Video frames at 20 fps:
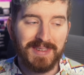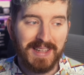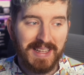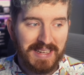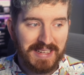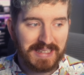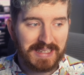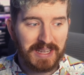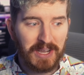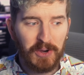
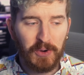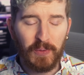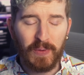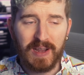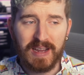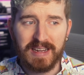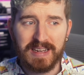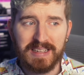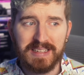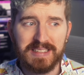let it go
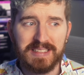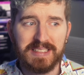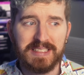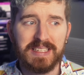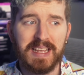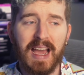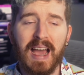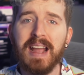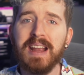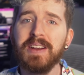an
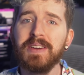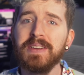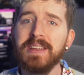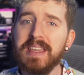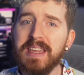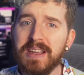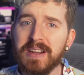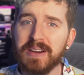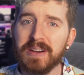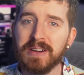entire
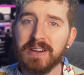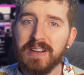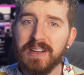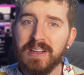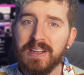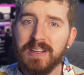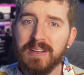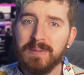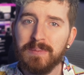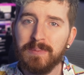year
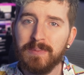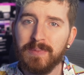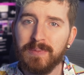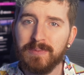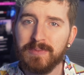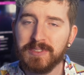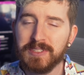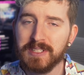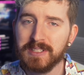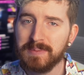
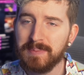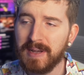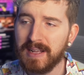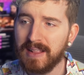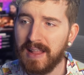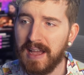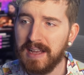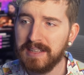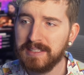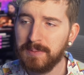since my
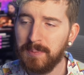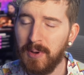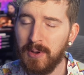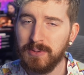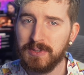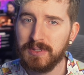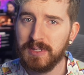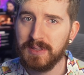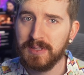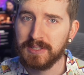last
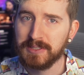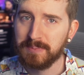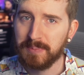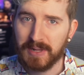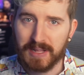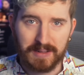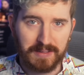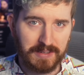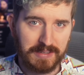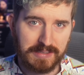post in this
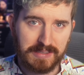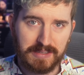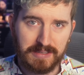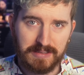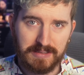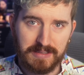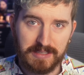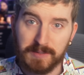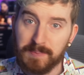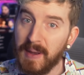playlist,
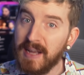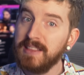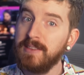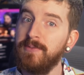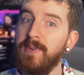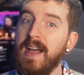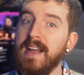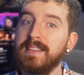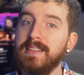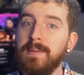despite
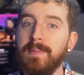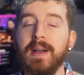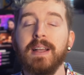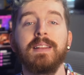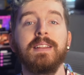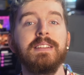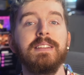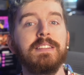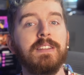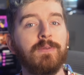the fact that my
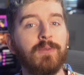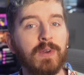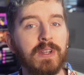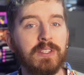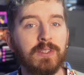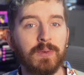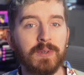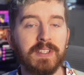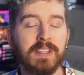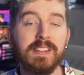list of
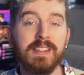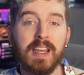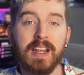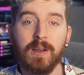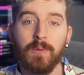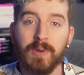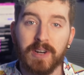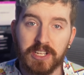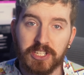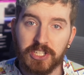resources
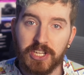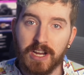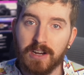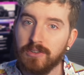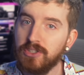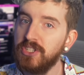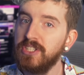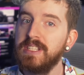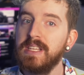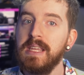that I want to
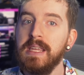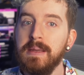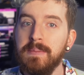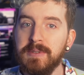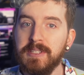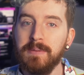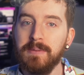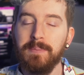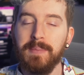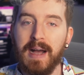share just
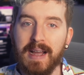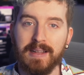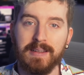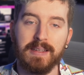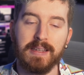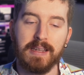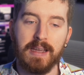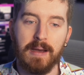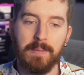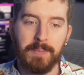keeps
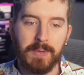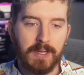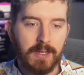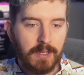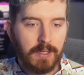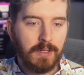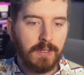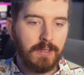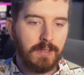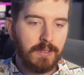piling up.
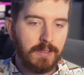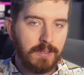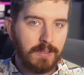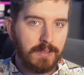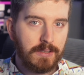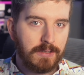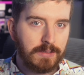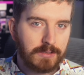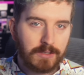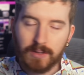
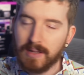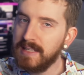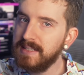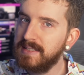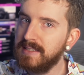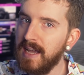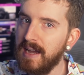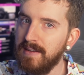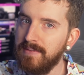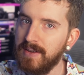So
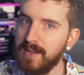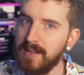let's dive